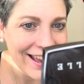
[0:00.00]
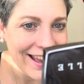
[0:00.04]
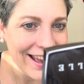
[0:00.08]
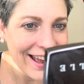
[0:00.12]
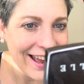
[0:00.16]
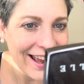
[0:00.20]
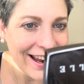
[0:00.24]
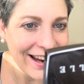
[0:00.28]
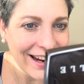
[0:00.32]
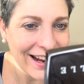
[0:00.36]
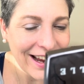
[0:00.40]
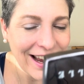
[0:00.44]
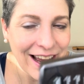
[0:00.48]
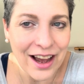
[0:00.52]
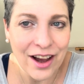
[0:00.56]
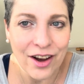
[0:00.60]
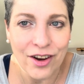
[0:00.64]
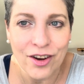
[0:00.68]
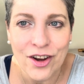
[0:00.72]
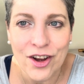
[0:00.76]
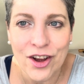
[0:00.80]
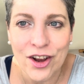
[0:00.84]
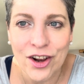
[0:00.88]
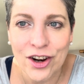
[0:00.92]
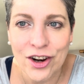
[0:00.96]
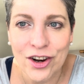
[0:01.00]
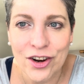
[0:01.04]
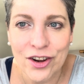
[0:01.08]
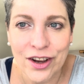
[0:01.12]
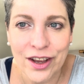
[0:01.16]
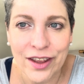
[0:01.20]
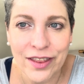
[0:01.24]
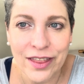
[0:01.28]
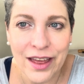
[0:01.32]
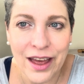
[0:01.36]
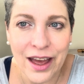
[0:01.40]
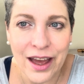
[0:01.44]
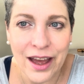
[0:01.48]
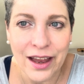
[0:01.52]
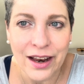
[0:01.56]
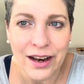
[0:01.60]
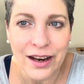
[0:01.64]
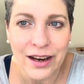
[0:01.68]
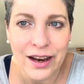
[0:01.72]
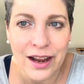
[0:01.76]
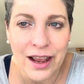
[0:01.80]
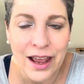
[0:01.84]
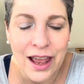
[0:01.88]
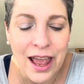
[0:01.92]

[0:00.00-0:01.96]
Anyhow, look at that.